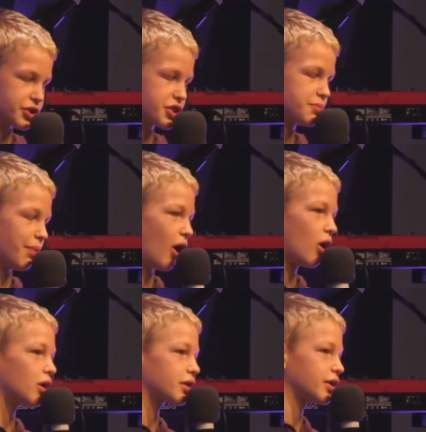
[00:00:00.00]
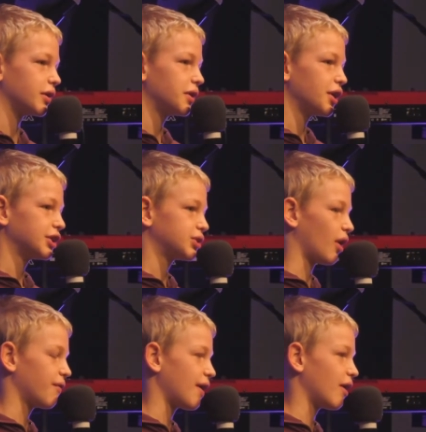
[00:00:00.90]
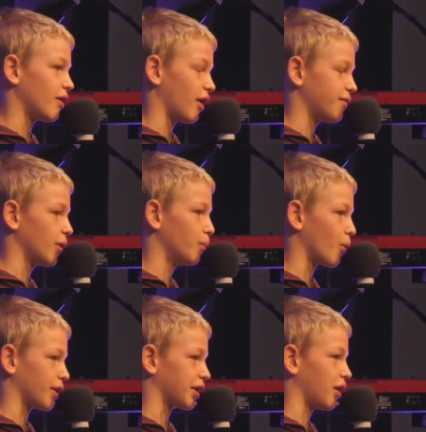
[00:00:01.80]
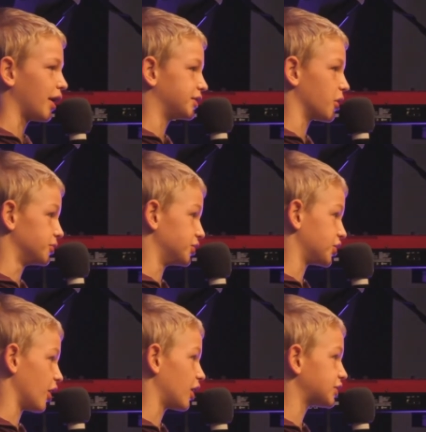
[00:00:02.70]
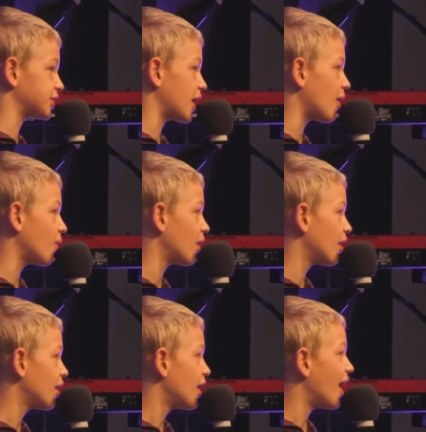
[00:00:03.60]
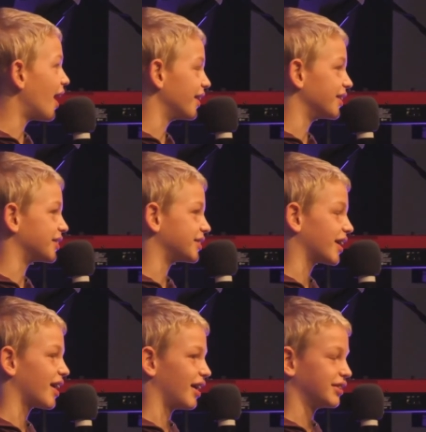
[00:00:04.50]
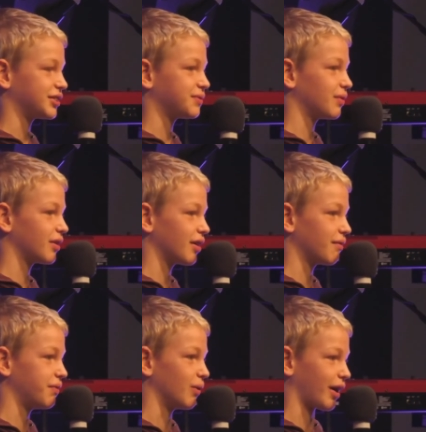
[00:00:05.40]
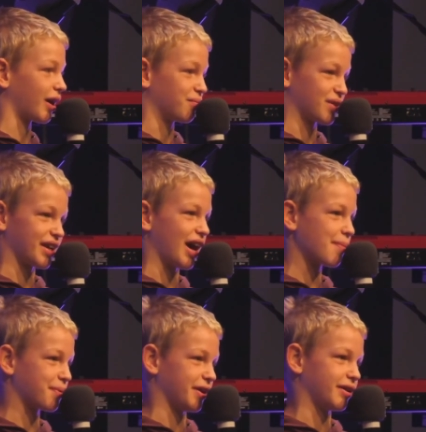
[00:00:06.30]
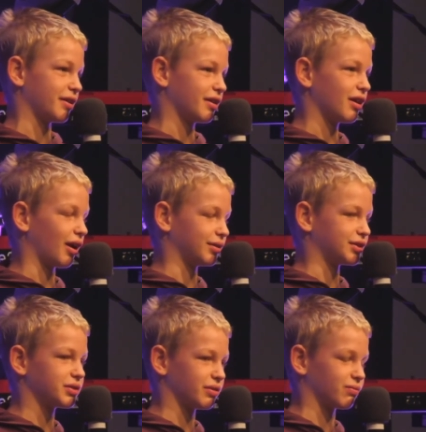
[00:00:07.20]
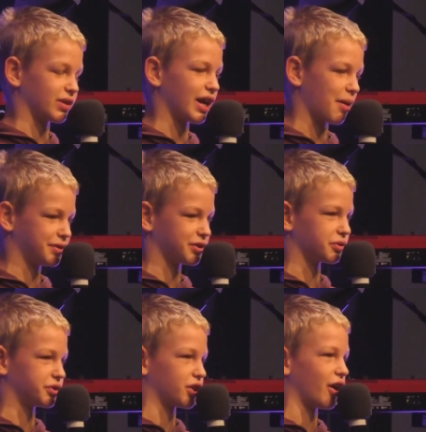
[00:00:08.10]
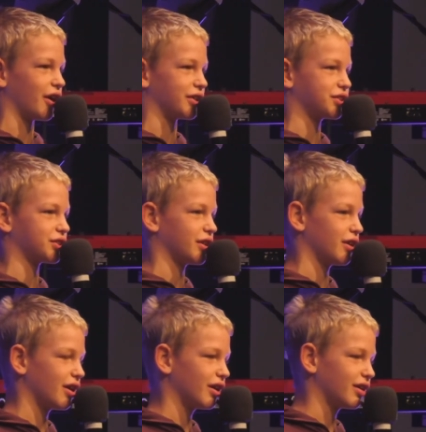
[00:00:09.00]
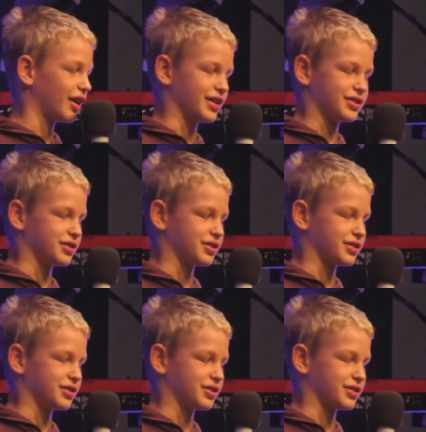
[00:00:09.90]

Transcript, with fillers: was a spark, so I felt I feel more inclined to go to church now, and uh, yeah, I just feel like I'm really happy. I'm just really happy to go to church, and